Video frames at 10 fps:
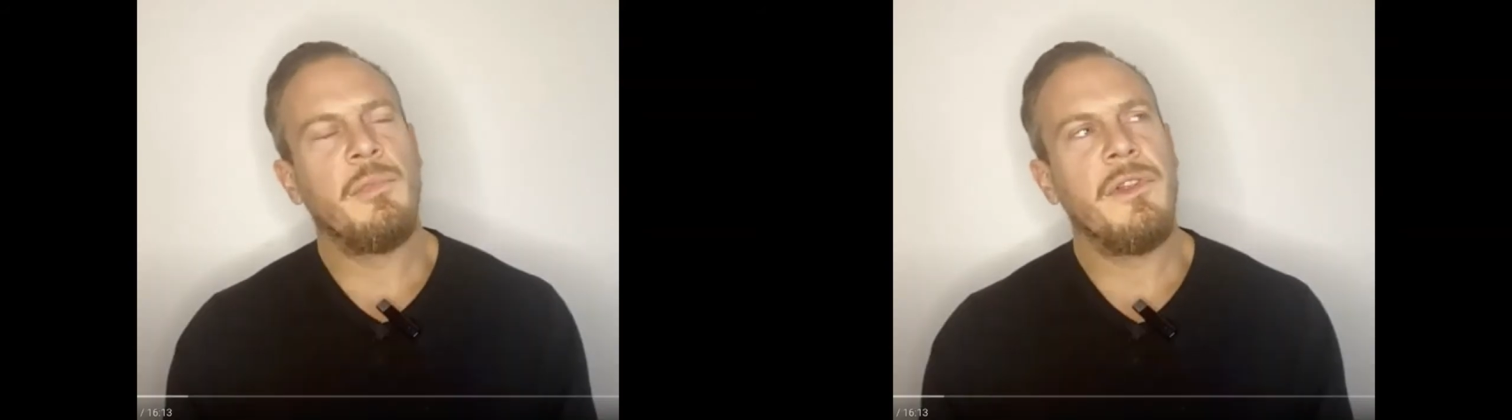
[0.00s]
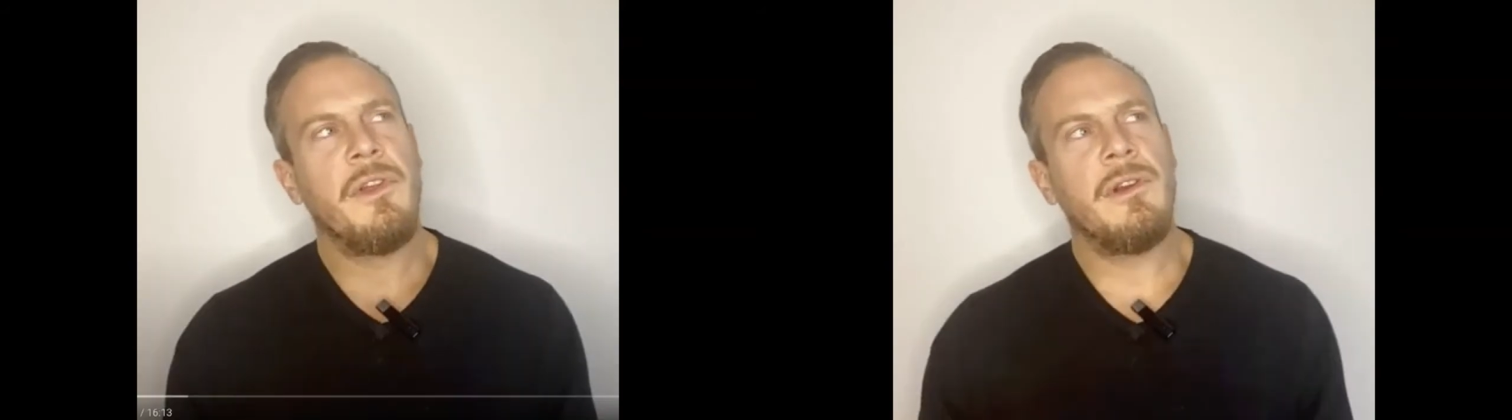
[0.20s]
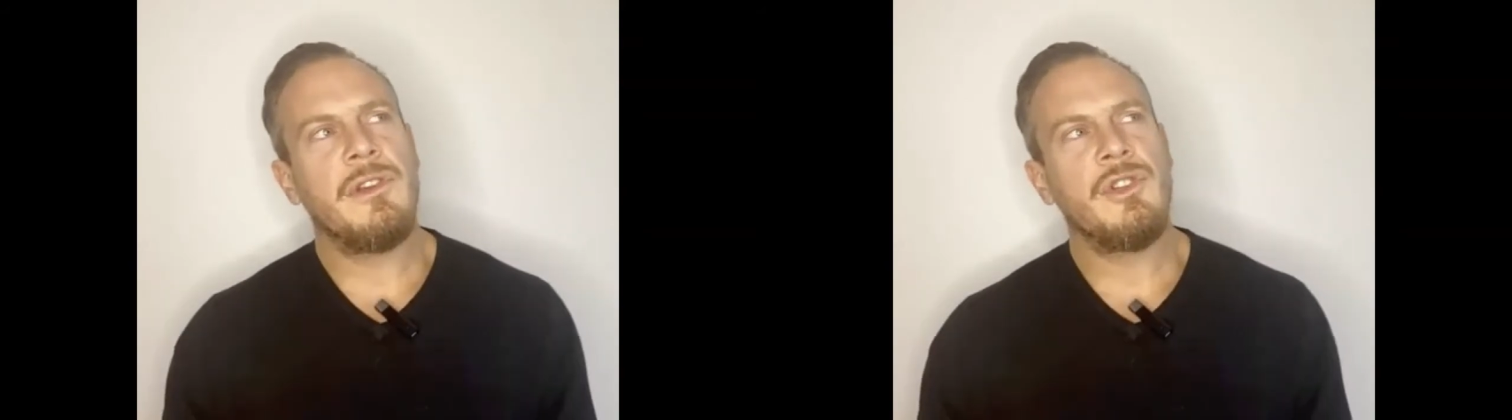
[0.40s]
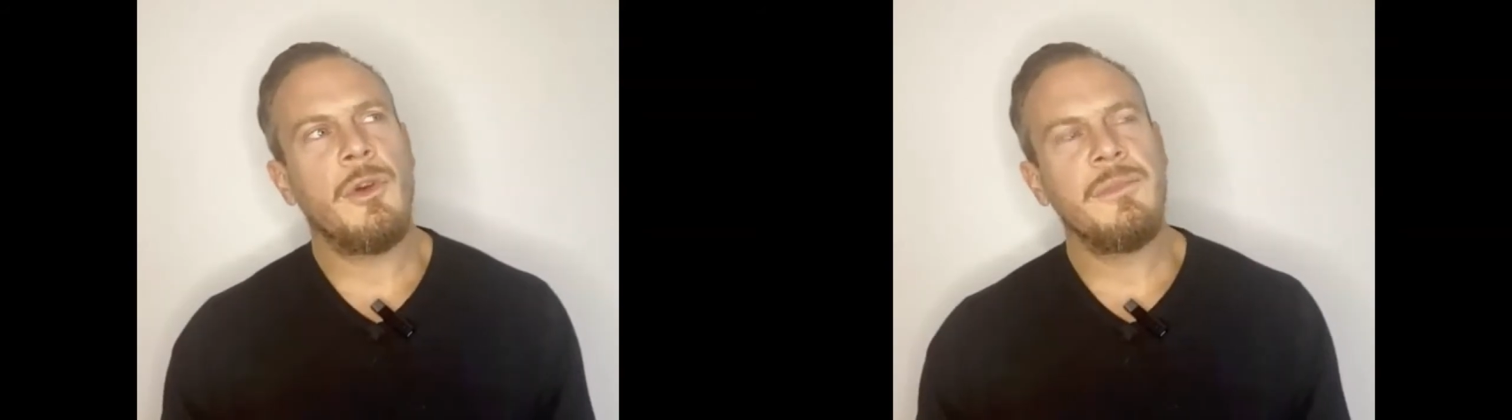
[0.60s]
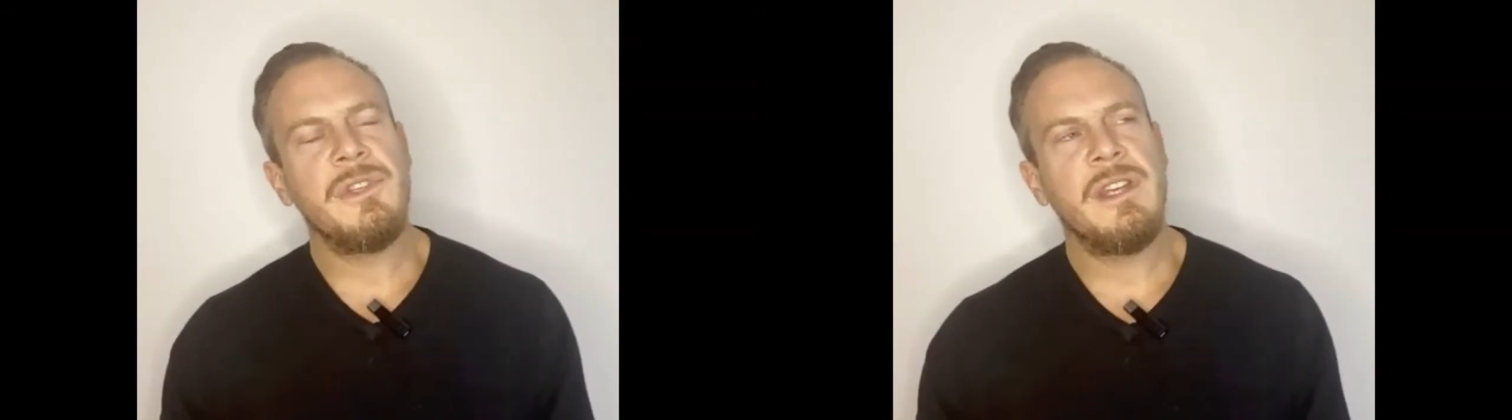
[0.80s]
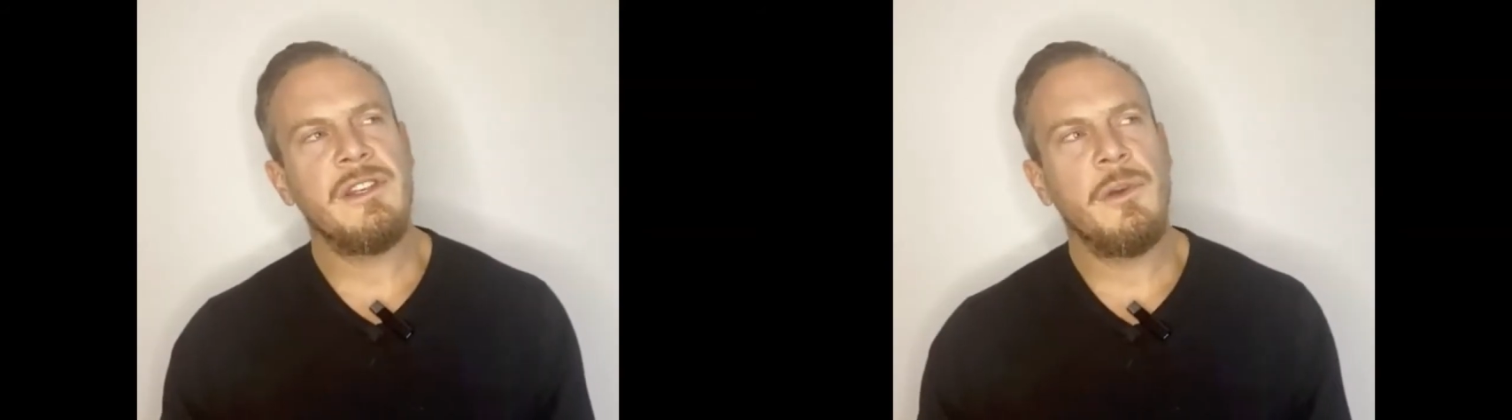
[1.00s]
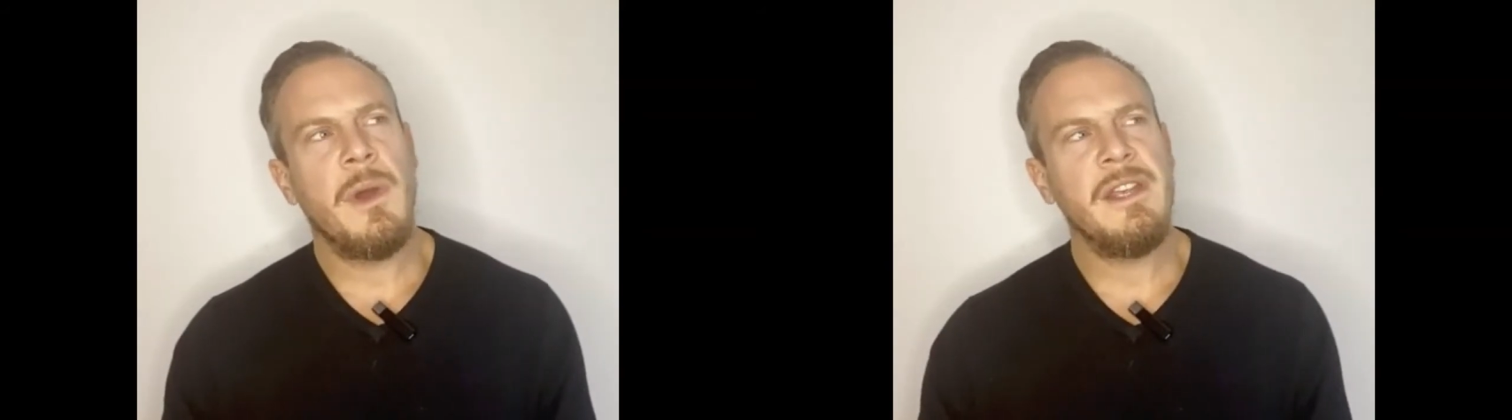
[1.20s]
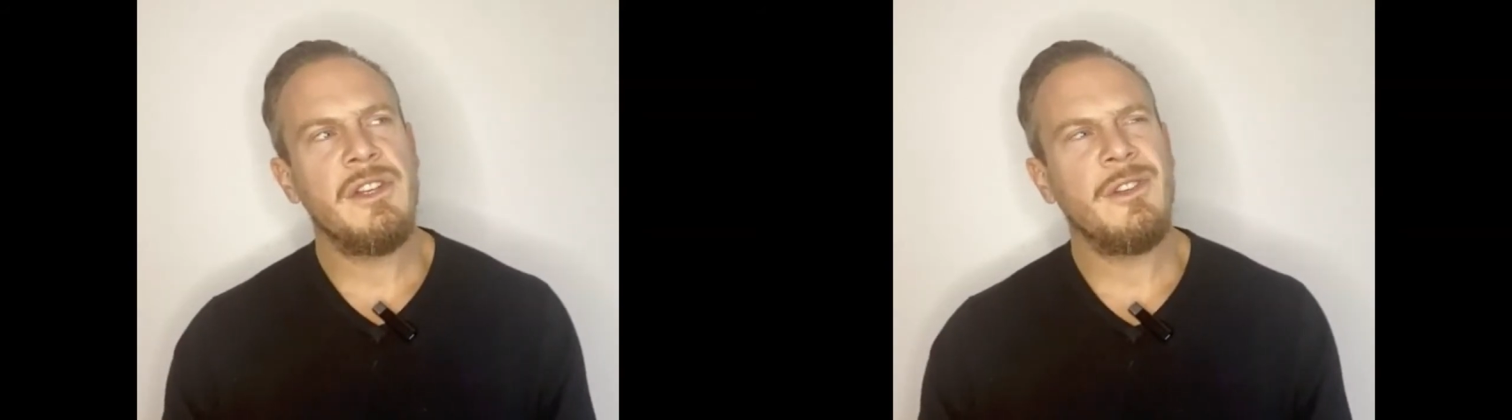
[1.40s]
There are some
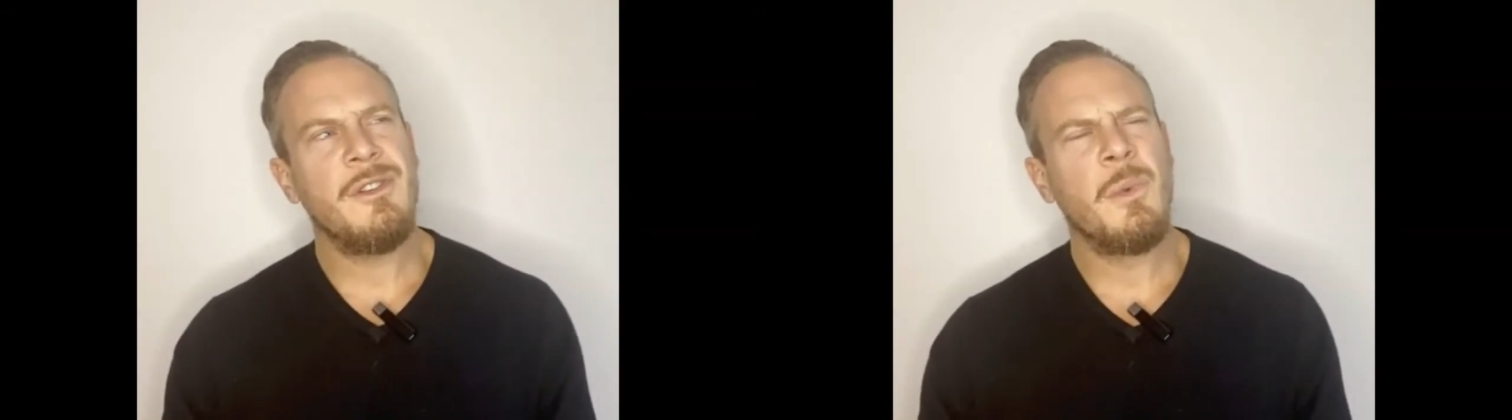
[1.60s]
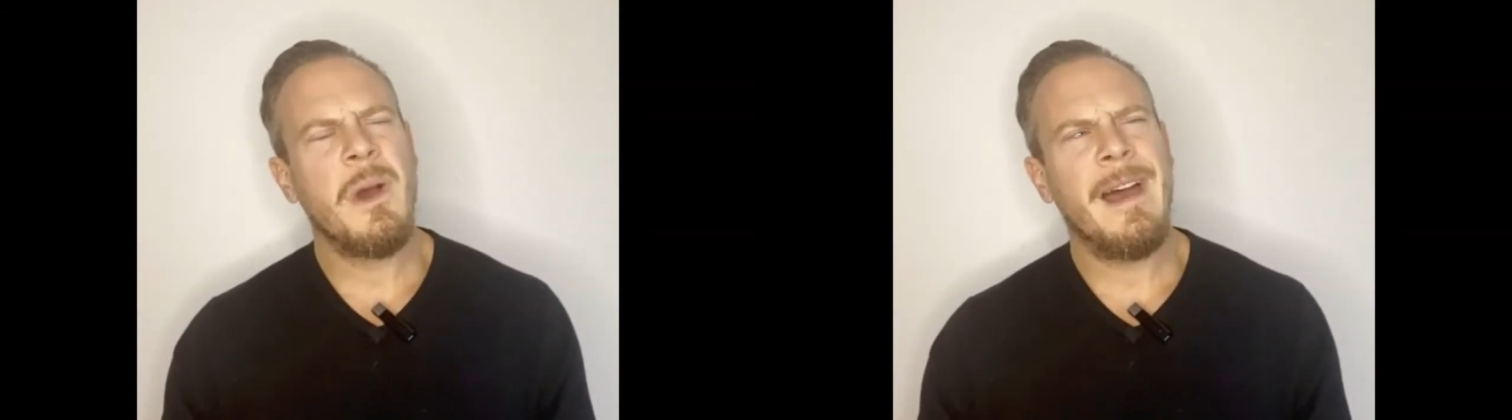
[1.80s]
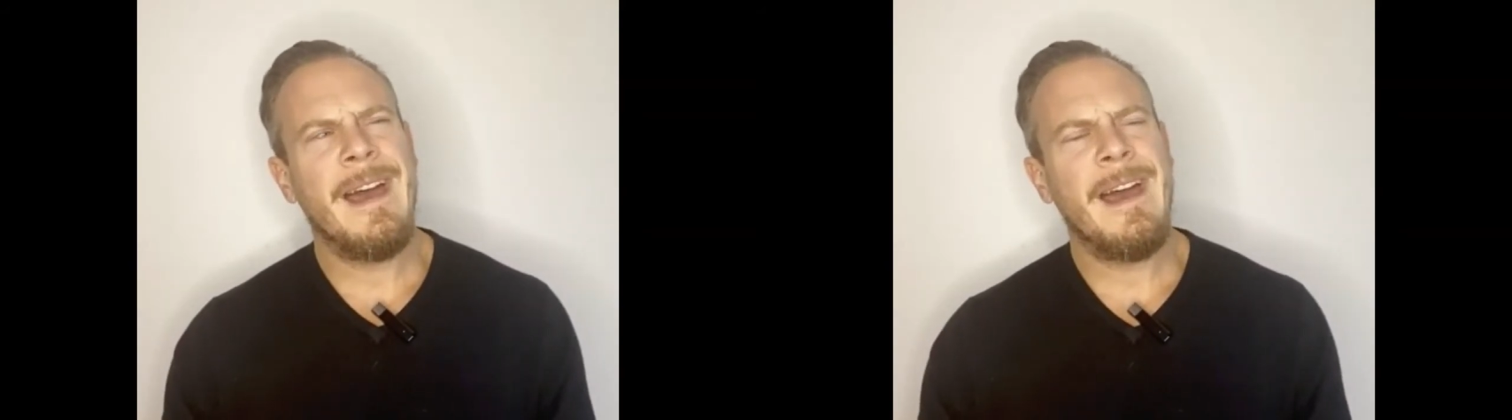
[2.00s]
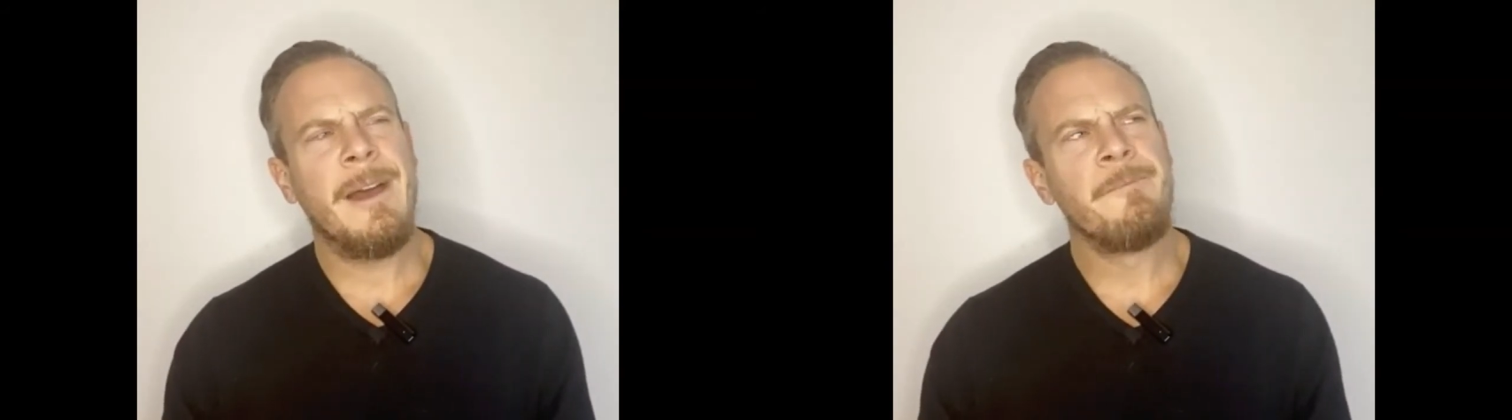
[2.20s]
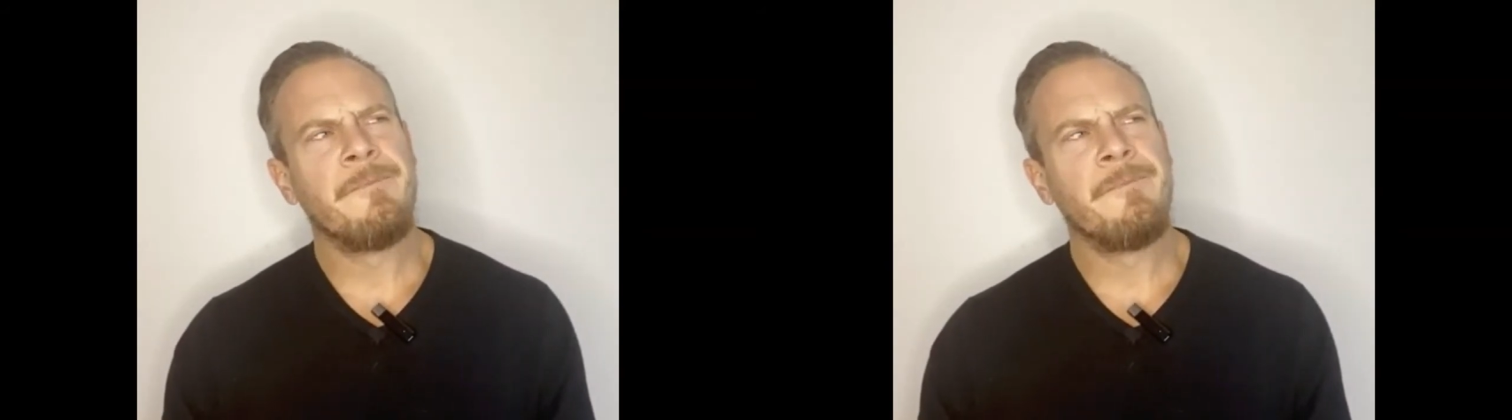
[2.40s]
situations where